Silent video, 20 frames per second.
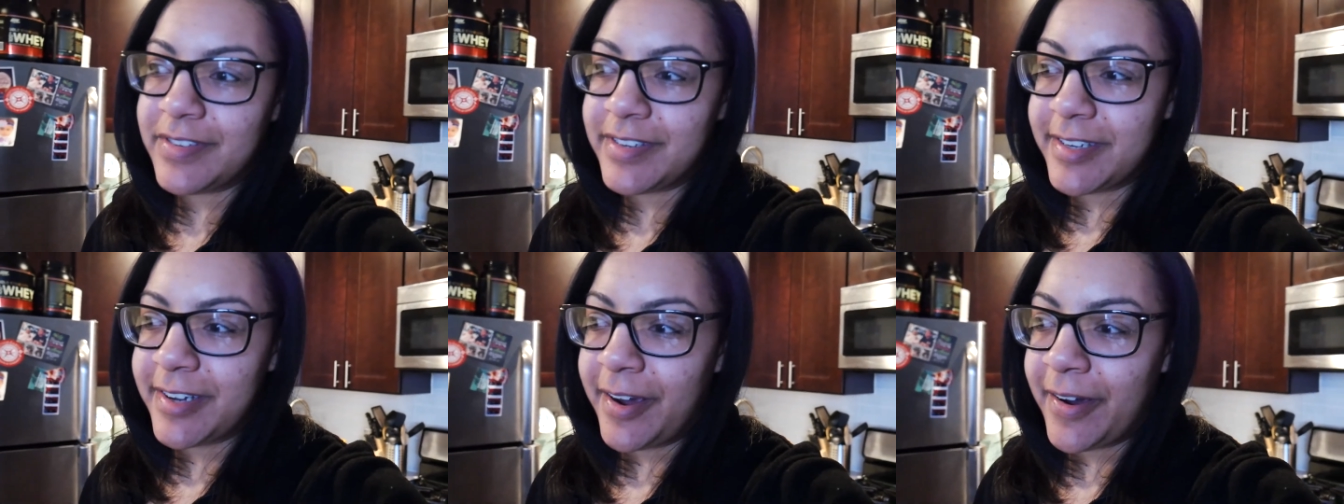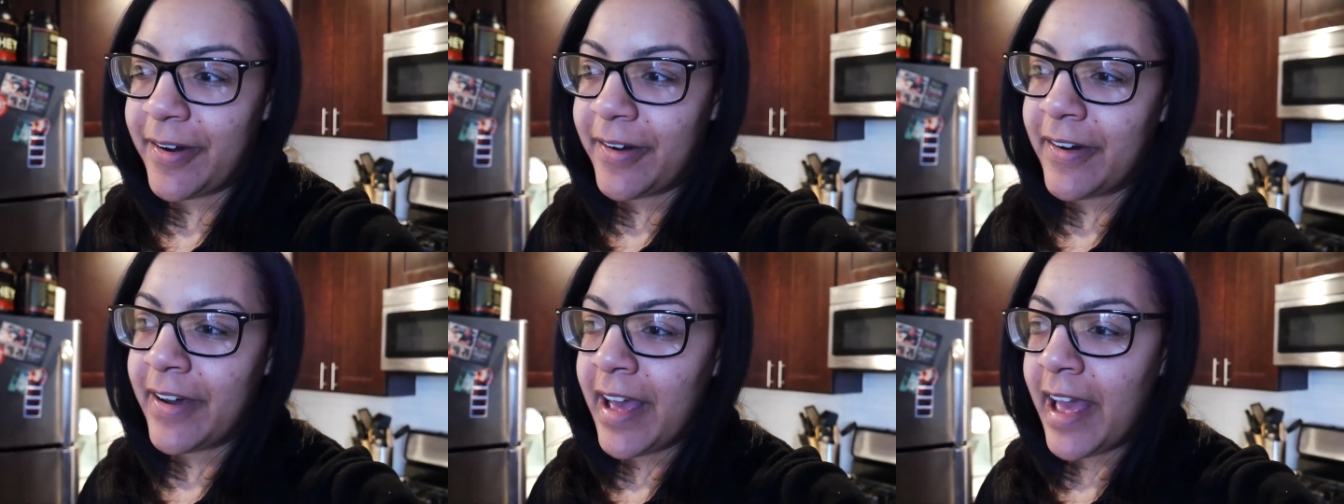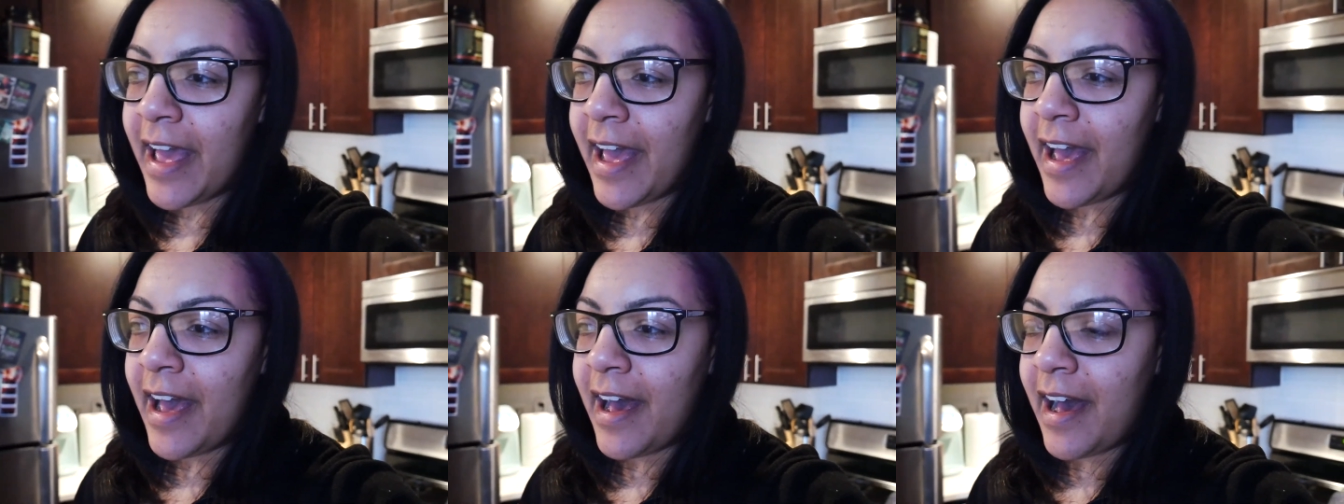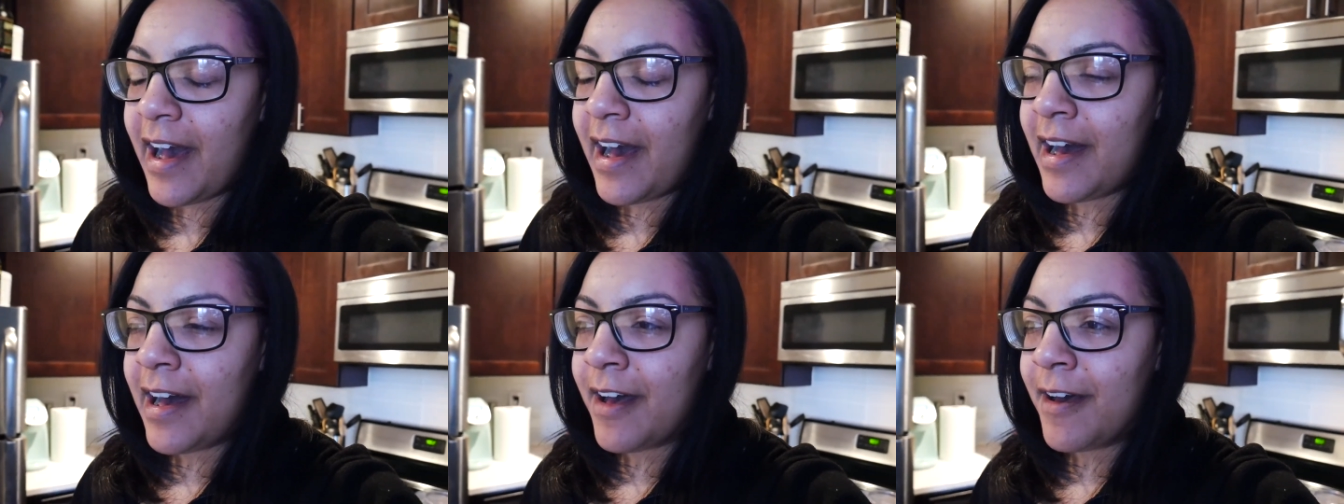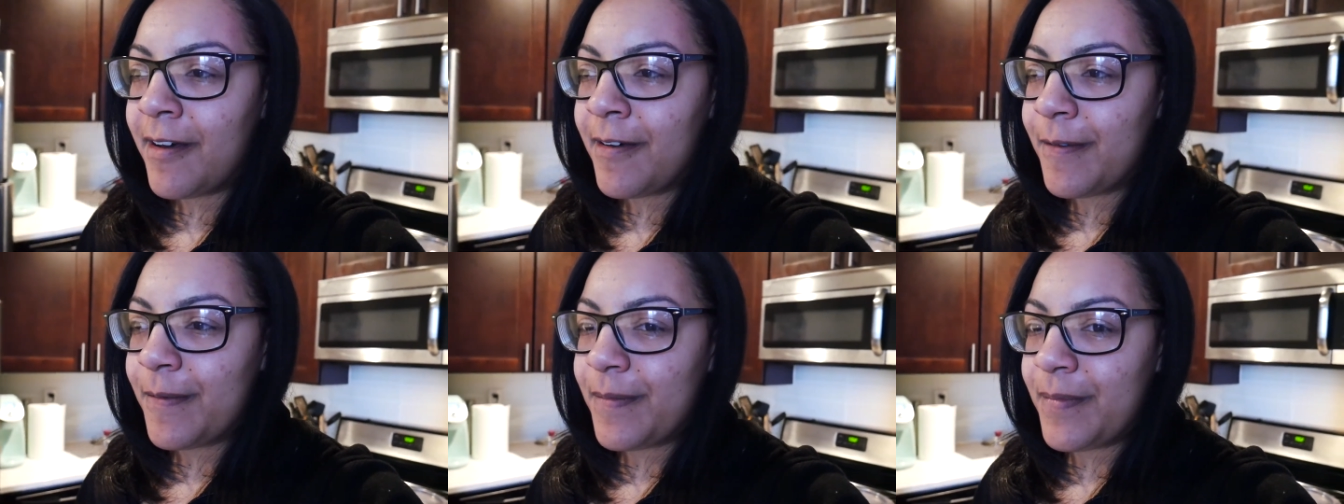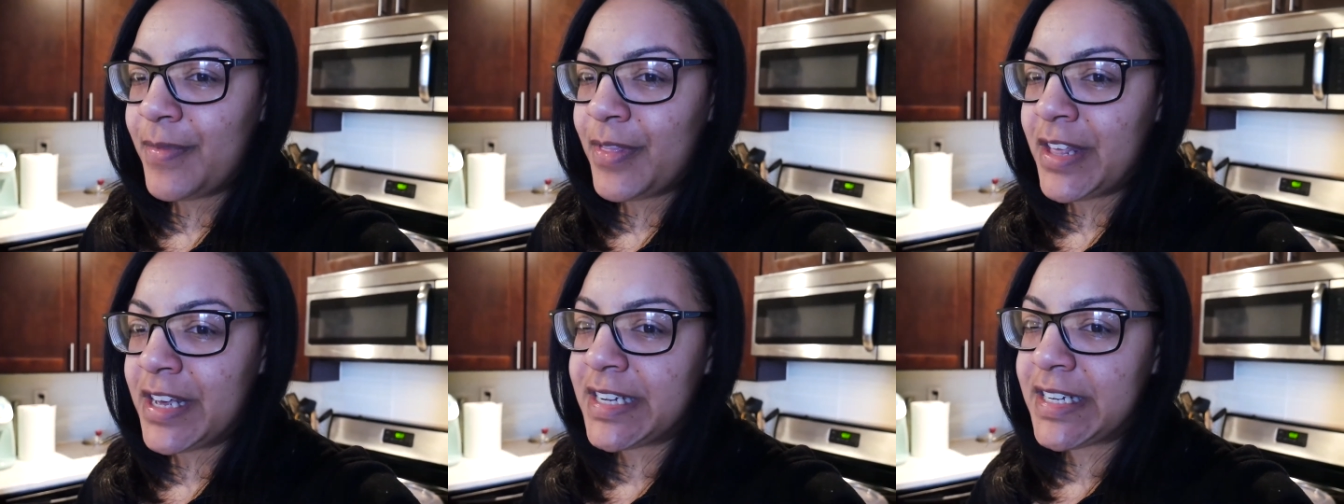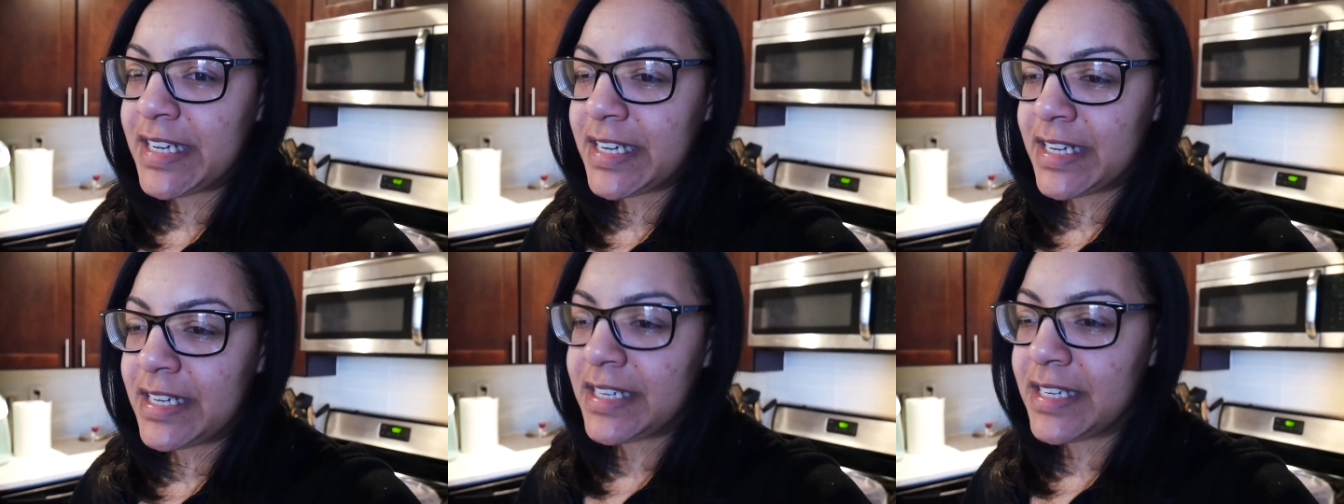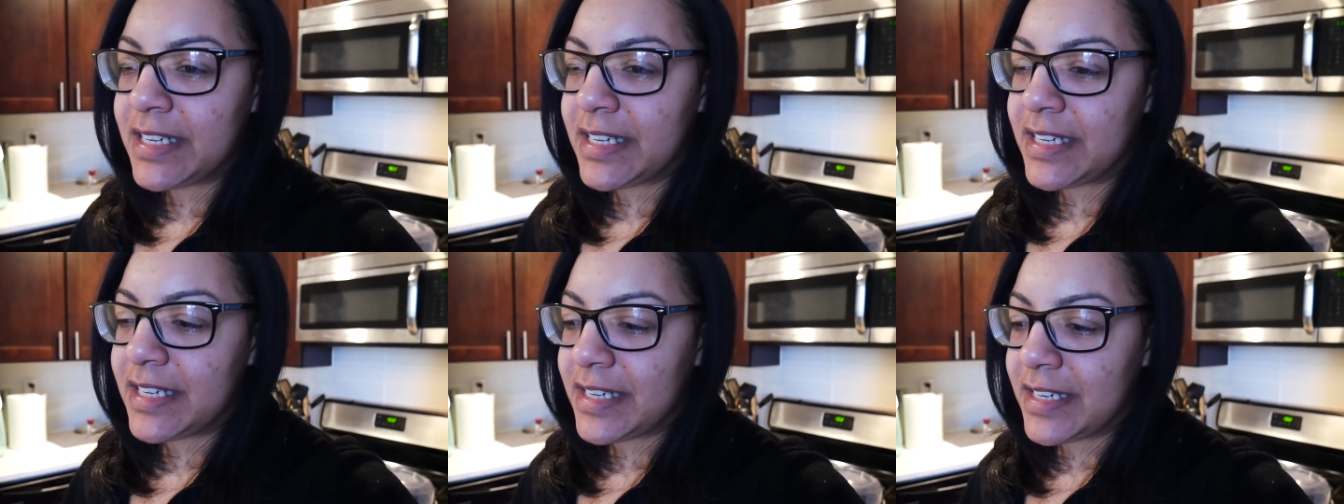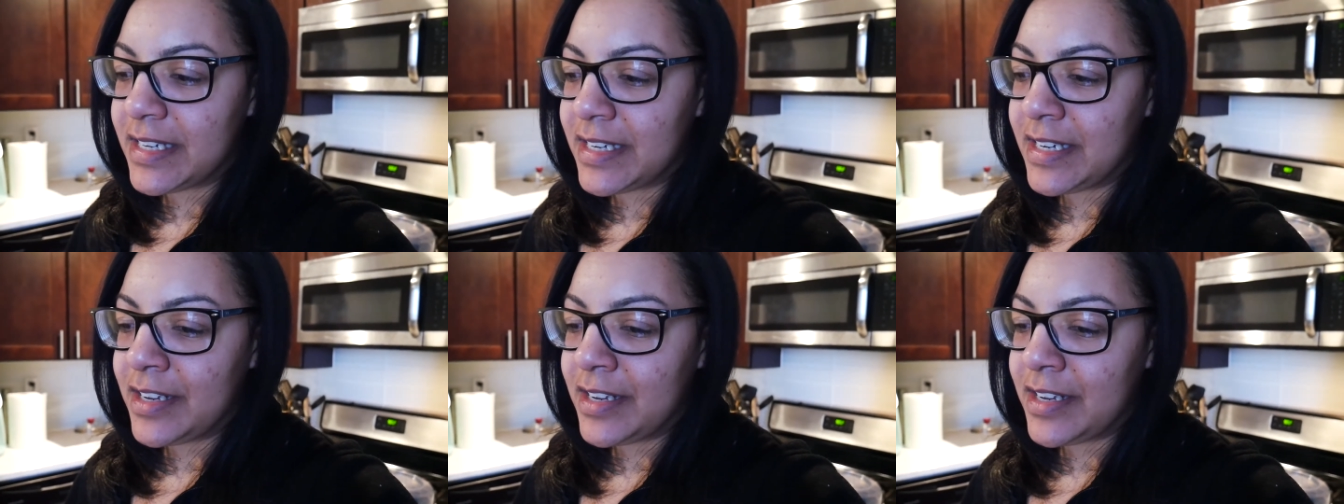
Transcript: So, this is